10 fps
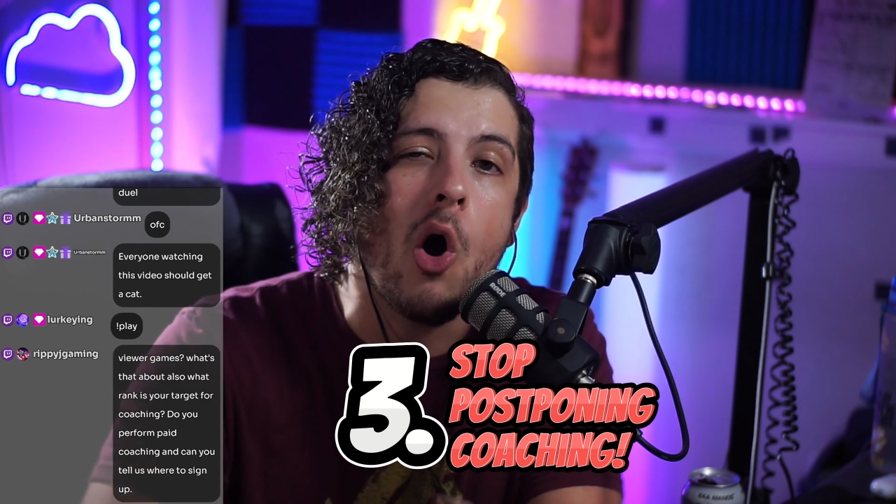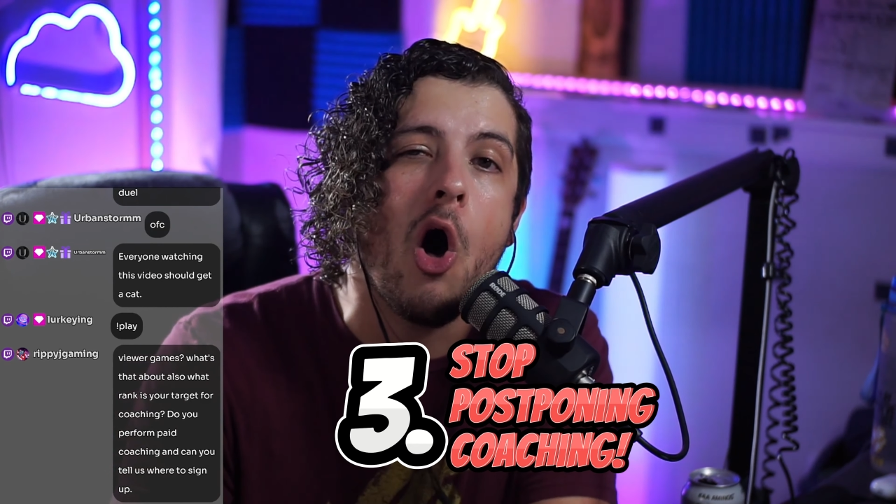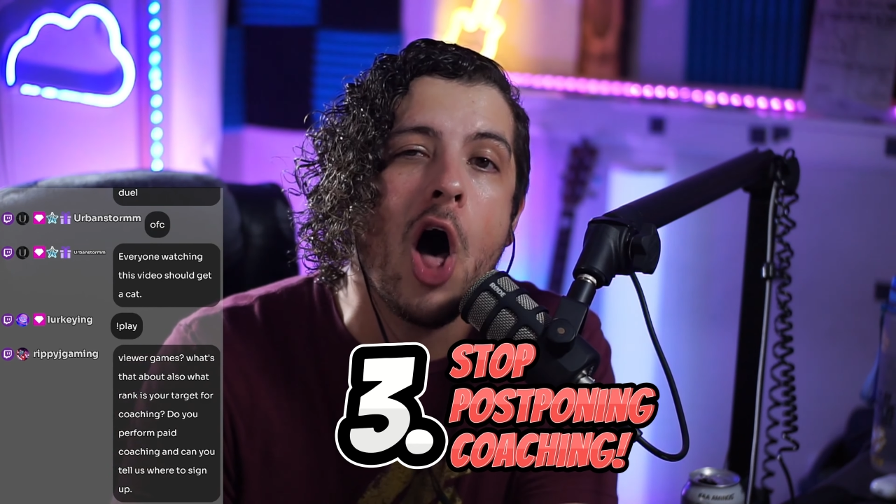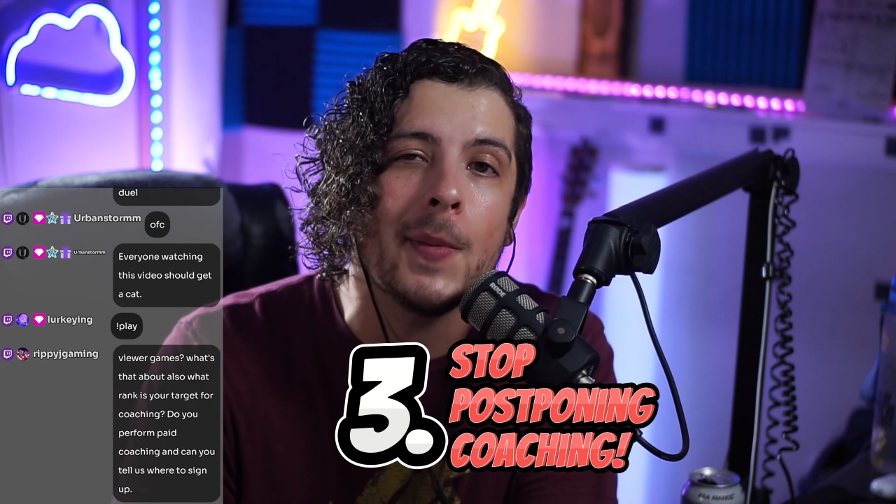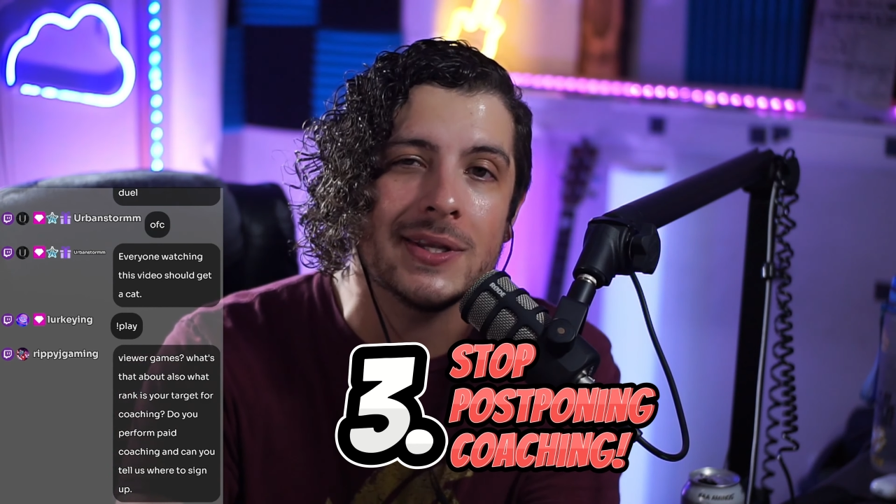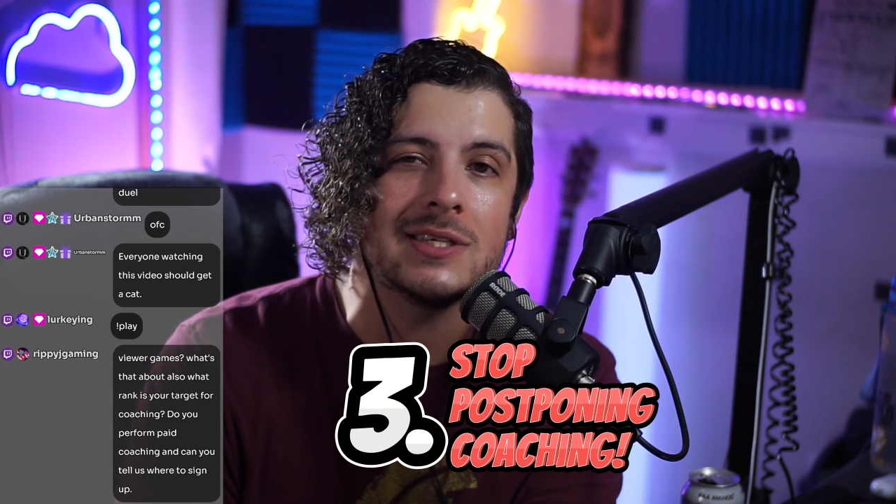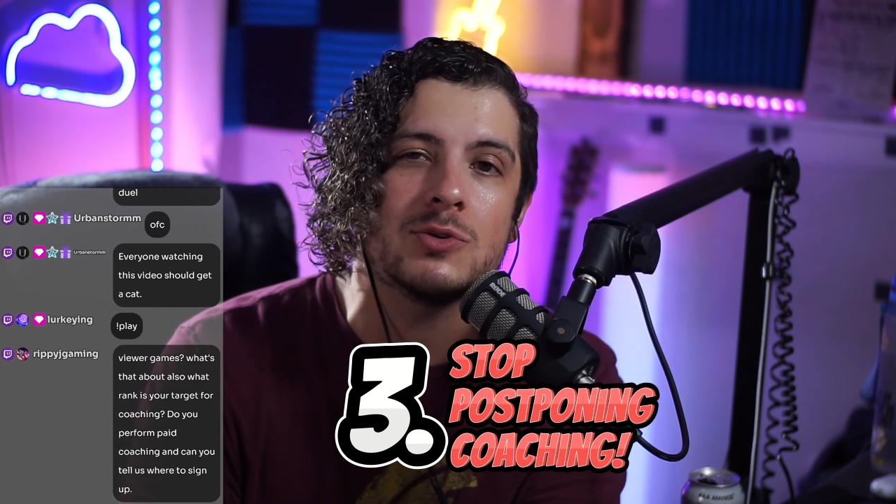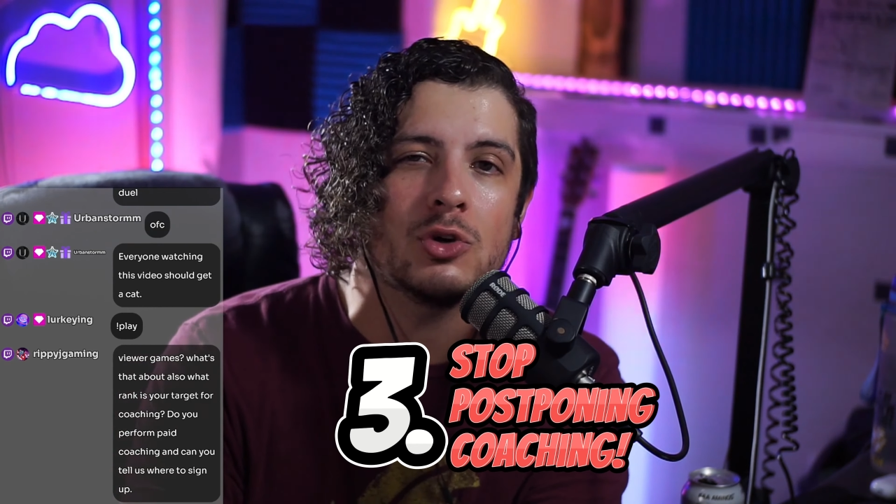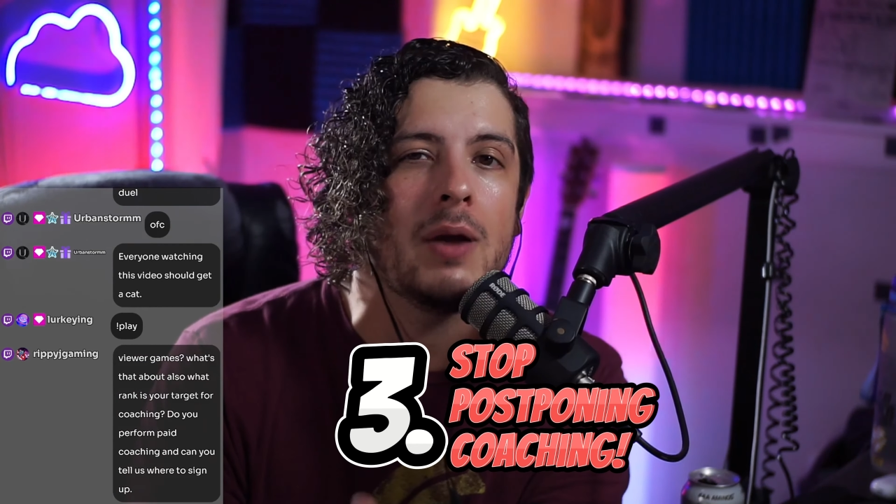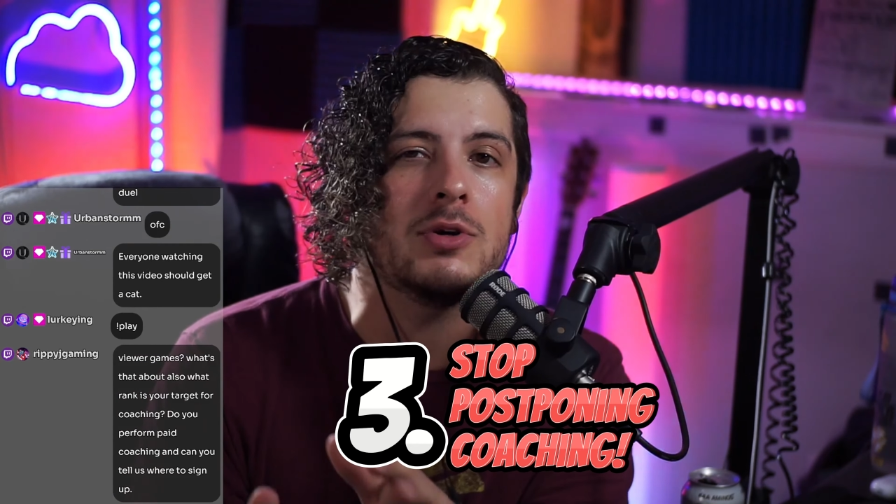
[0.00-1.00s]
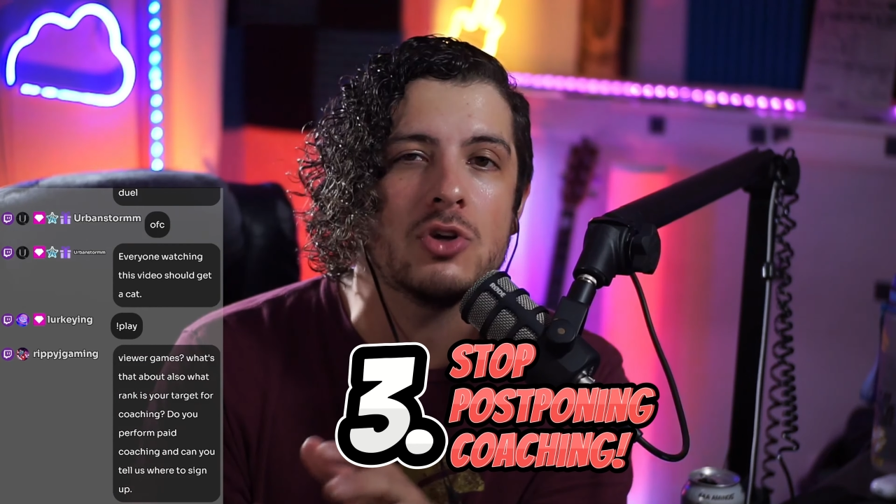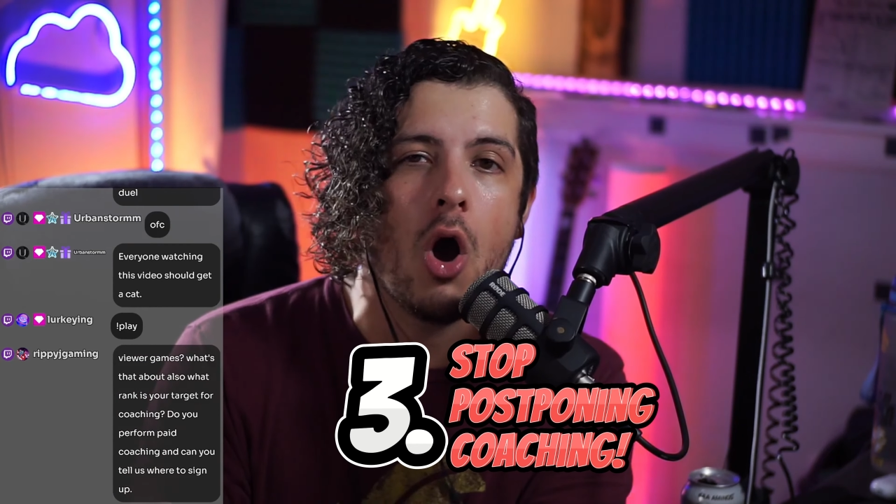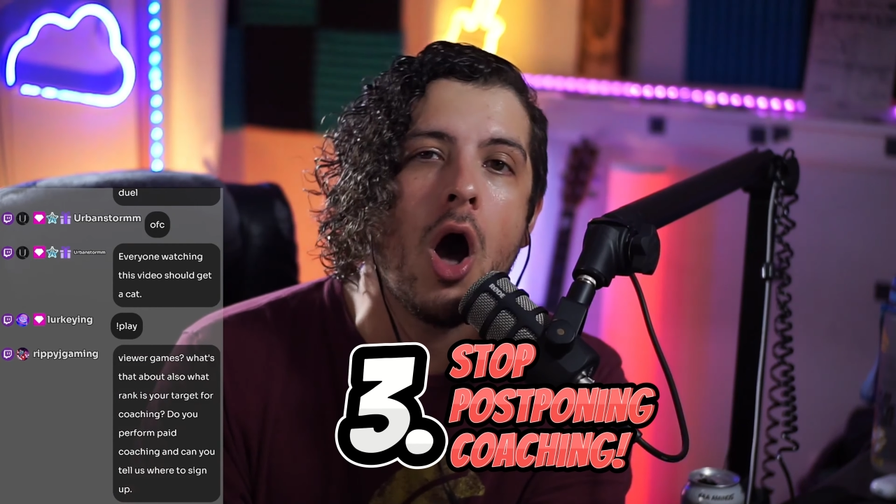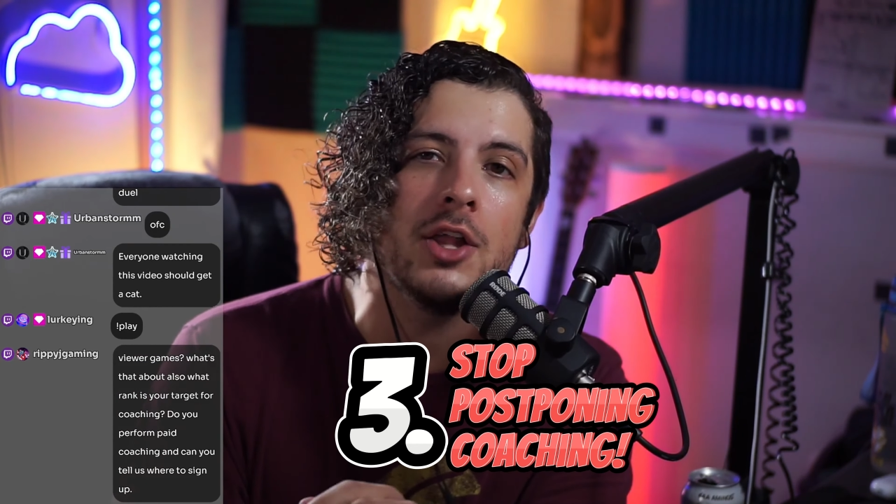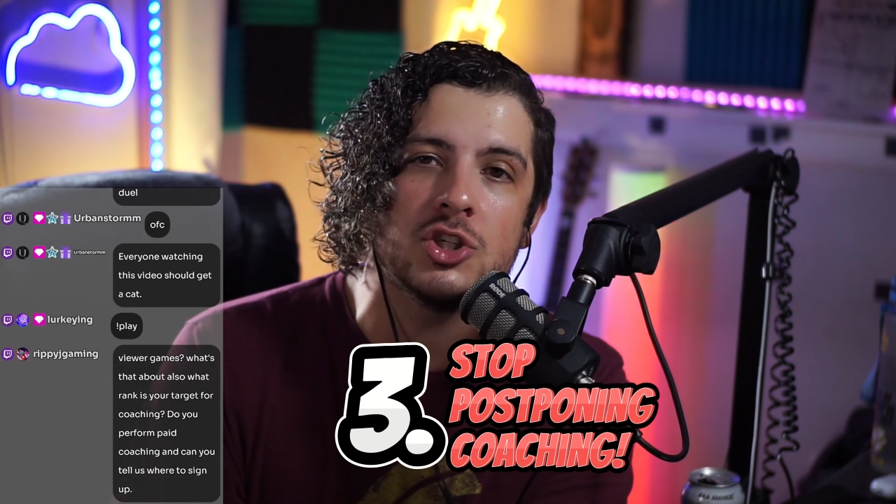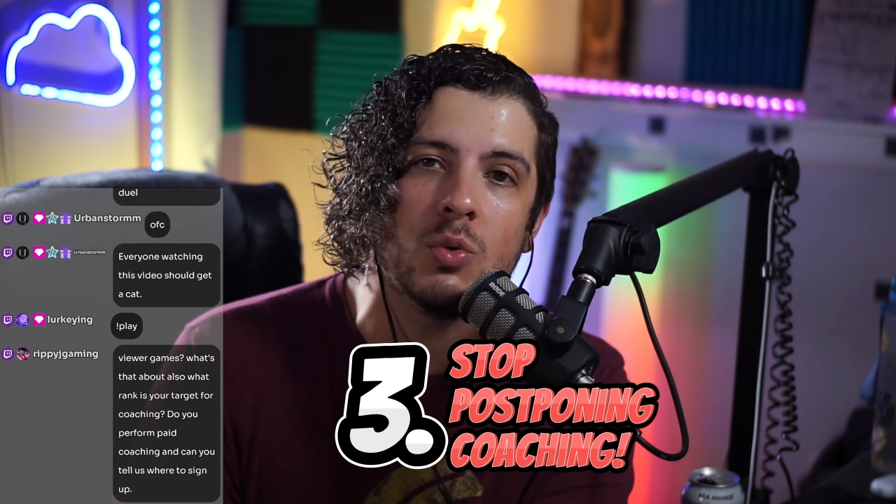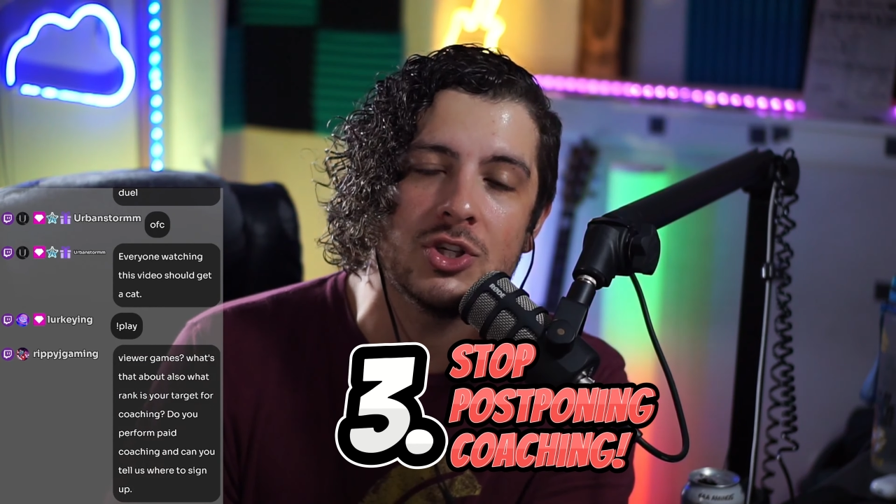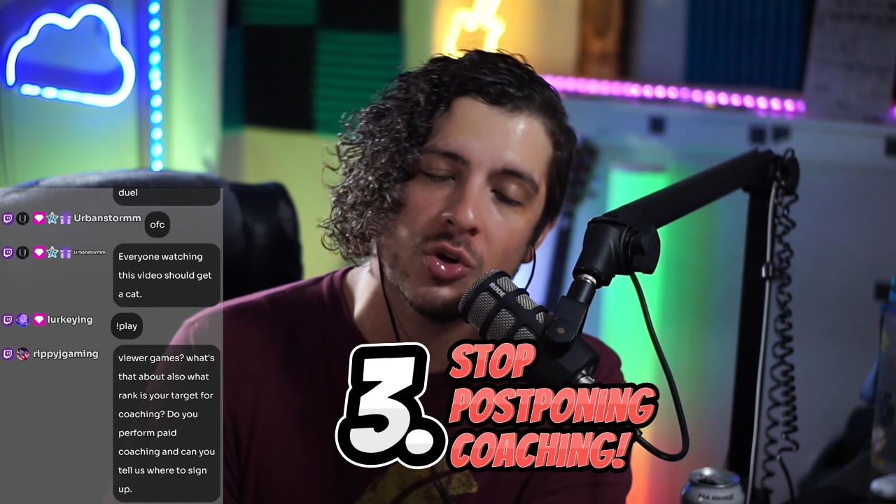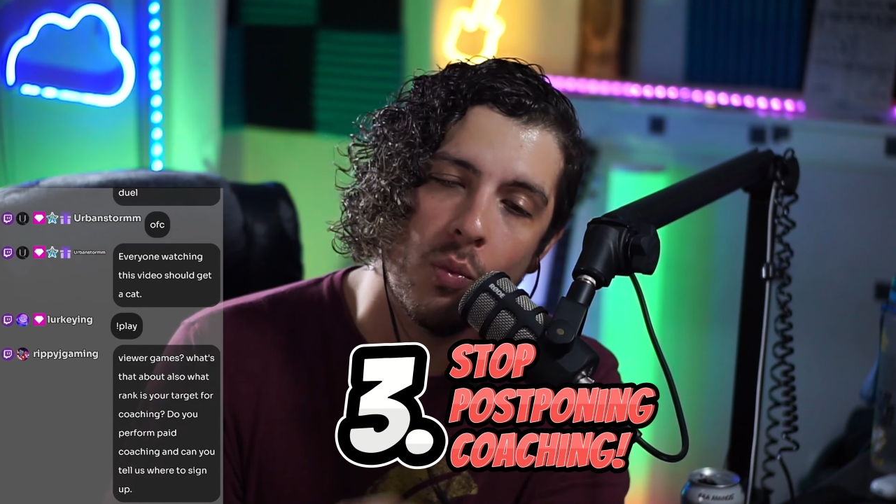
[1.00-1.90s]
all my subscribers on Twitch,